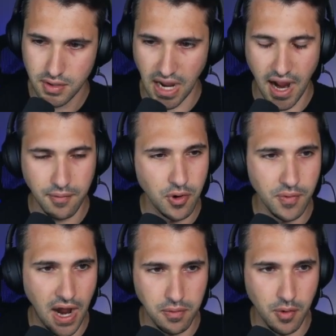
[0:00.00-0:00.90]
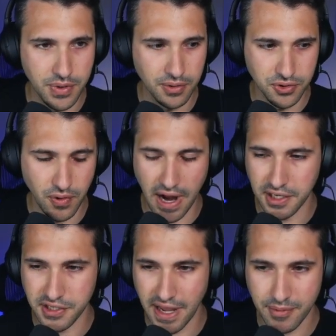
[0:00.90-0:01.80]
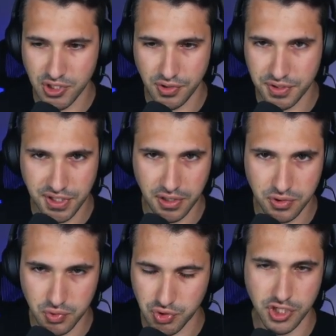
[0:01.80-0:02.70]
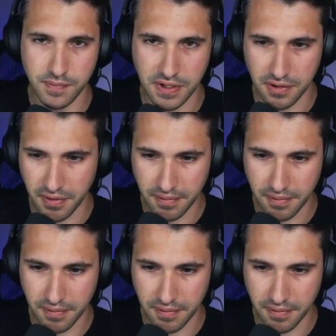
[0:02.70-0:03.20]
Yeah, I won't be able to do any damage on this. I lose immediately.